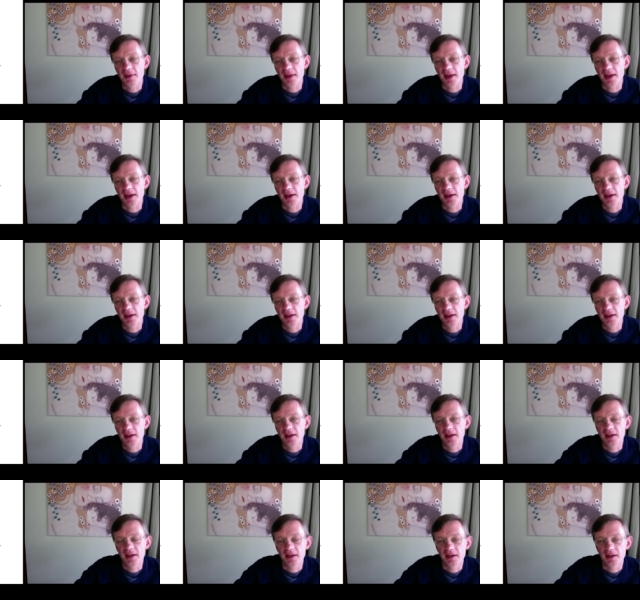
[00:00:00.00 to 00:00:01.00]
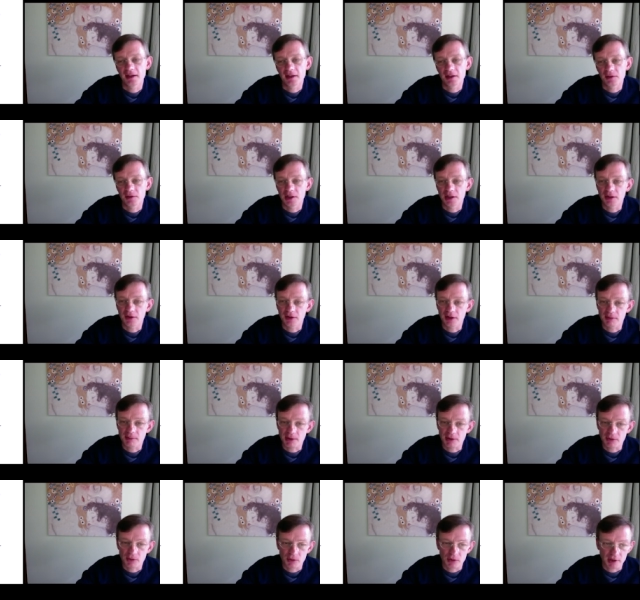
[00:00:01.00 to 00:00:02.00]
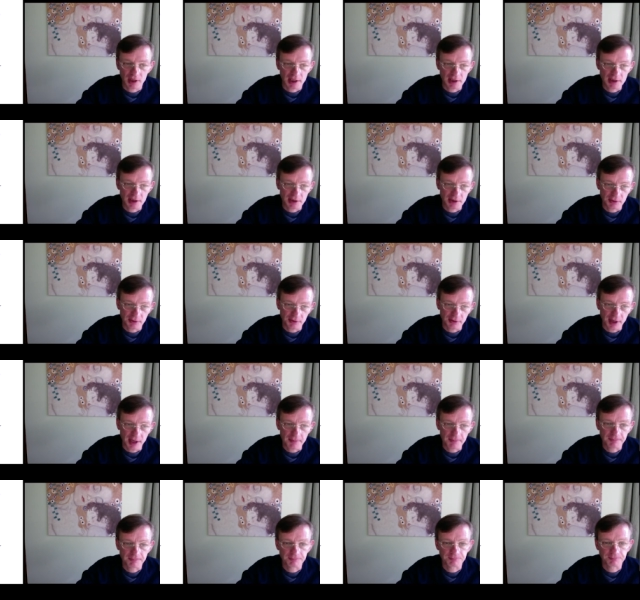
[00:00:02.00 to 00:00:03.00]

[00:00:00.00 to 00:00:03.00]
then Uh, you need to think about the orientation issues there.